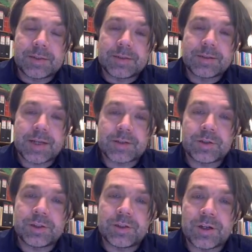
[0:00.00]
this is
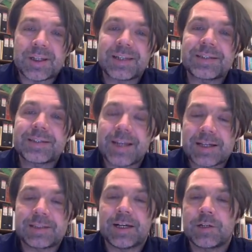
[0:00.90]
actually not an
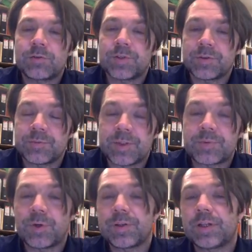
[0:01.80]
exact algorithm.
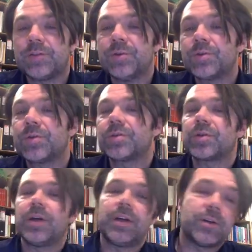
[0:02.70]
It's one that
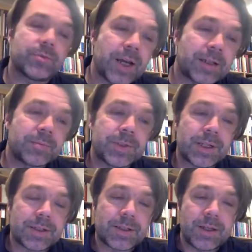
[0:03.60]
uses
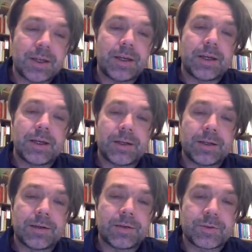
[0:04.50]
randomness.
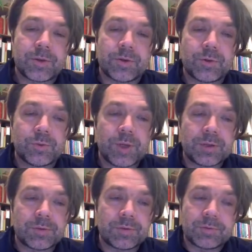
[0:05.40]
So
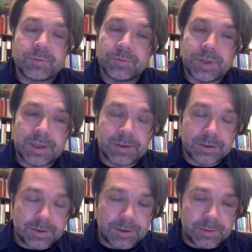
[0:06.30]
when
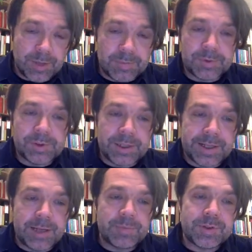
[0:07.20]
Maple
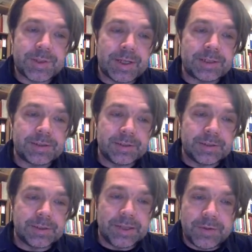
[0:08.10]
claims that
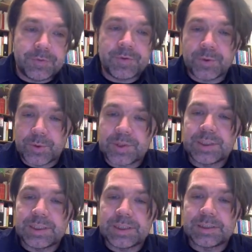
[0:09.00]

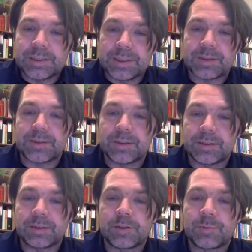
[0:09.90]
F13 is
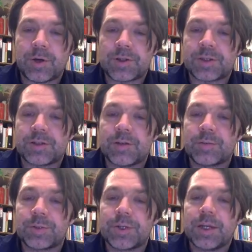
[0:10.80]
a composite
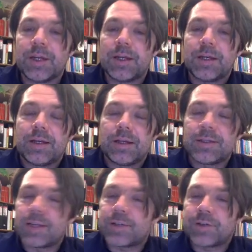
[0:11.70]
number, it's
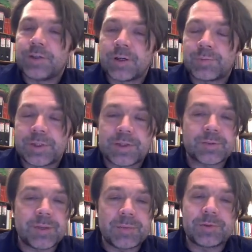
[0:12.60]
actually not because
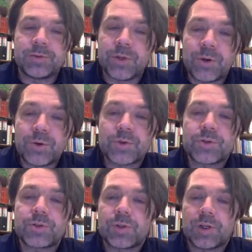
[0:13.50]
Maple
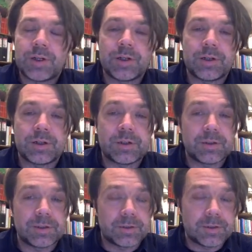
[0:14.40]
knows
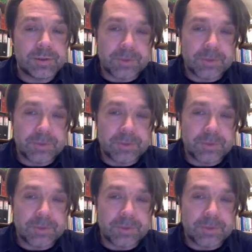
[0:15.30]
a